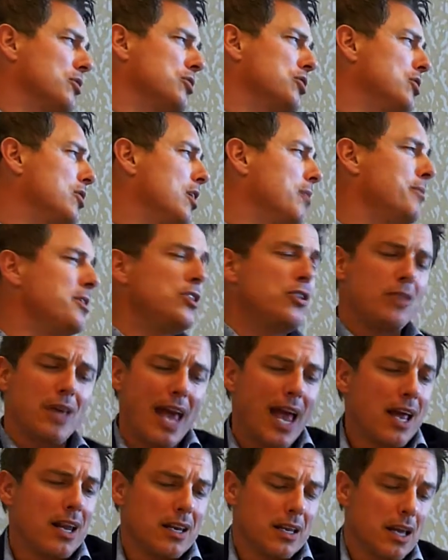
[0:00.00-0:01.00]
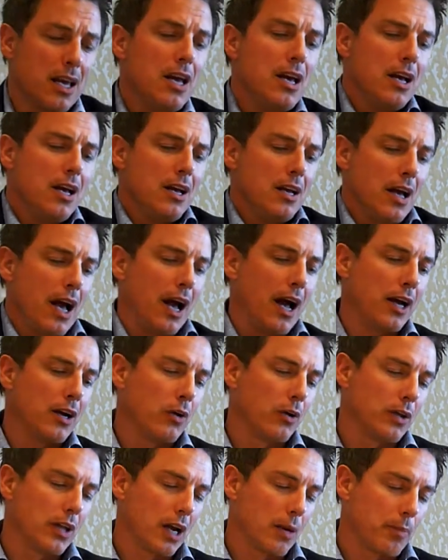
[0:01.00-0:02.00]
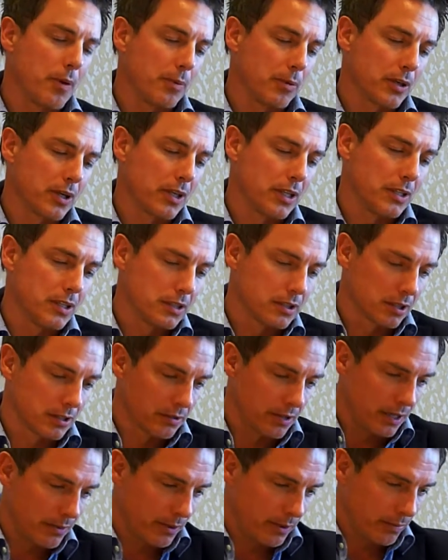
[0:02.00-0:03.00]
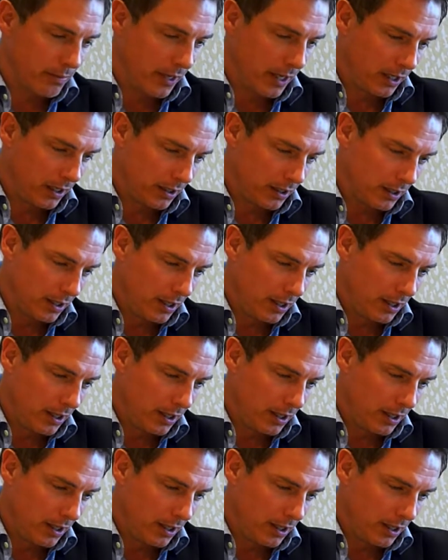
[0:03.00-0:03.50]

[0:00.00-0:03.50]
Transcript: Do you know what I mean? You can't, I know a lot of people are going to disagree with me,